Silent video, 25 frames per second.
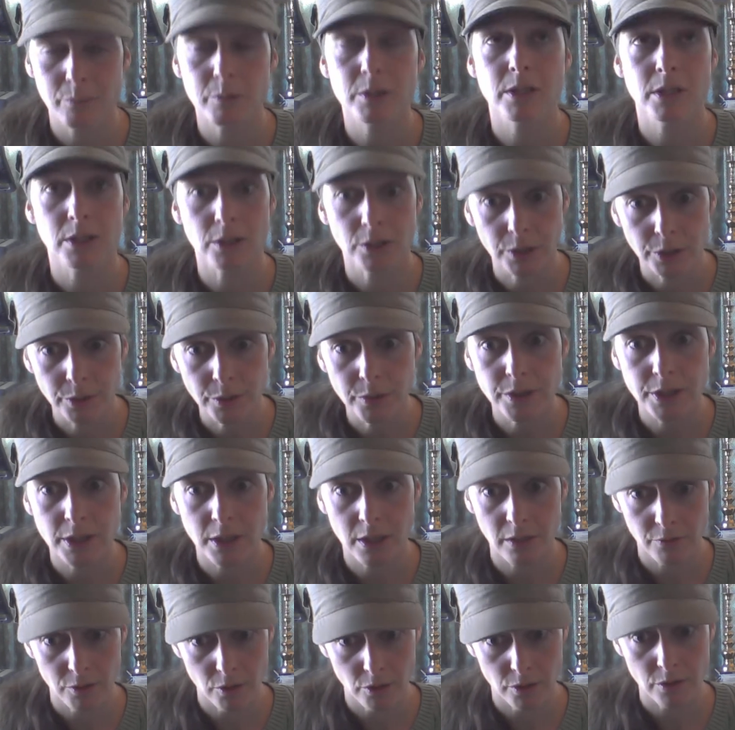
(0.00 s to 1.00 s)
was an illusion
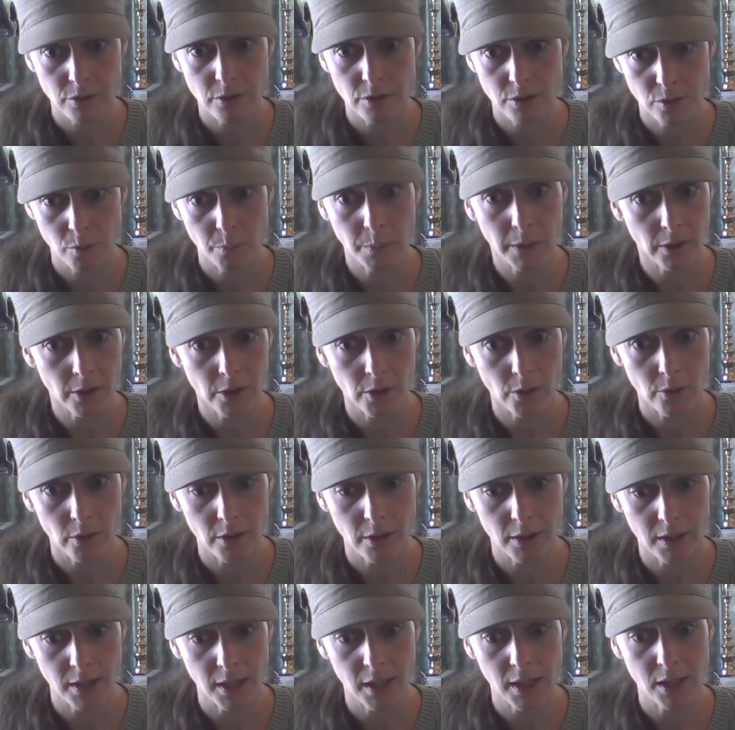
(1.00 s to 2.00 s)
of your
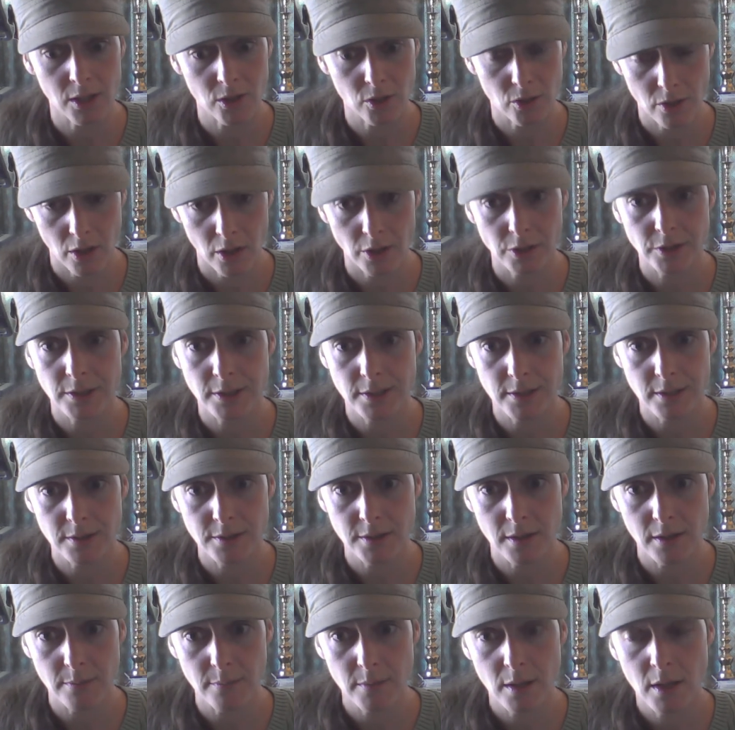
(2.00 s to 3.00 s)
superiority and your
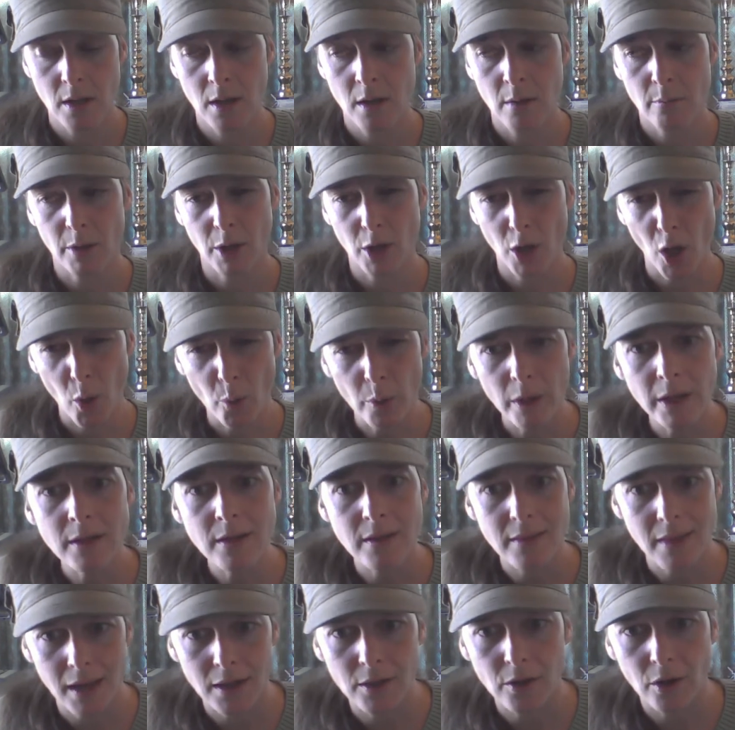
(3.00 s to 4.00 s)
narcissism. But go
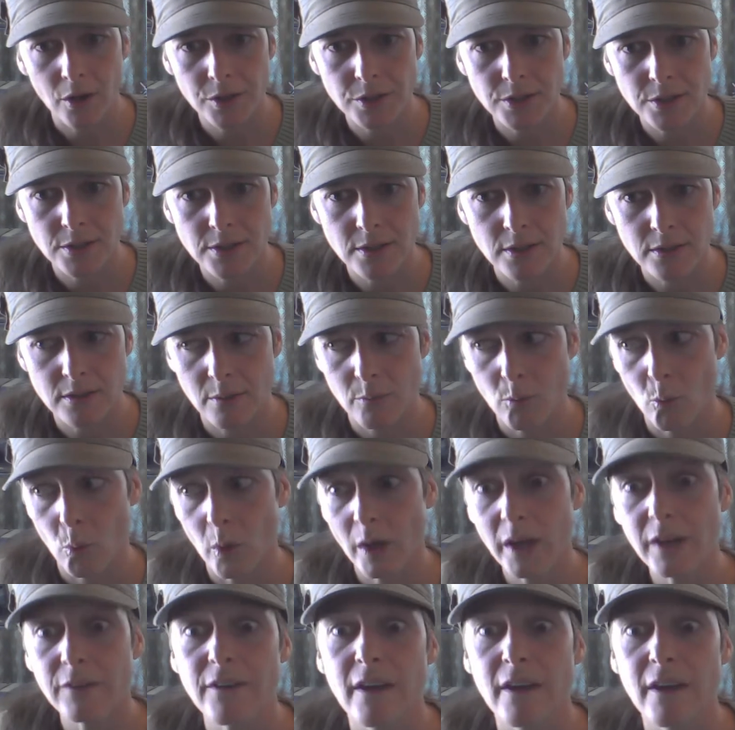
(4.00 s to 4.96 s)
into that narcissism. What if